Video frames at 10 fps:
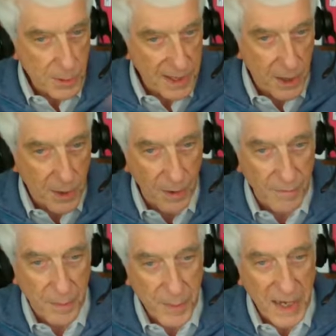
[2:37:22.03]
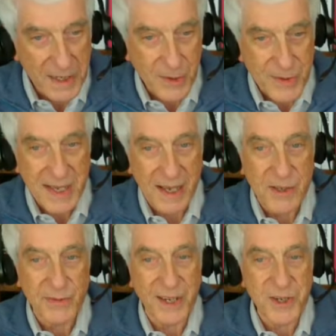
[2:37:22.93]
reader of American
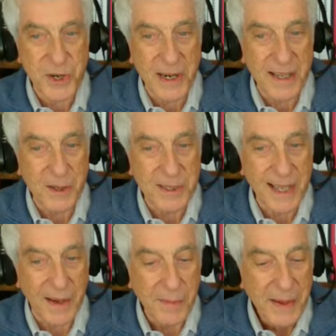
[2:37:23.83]
science fiction at the time.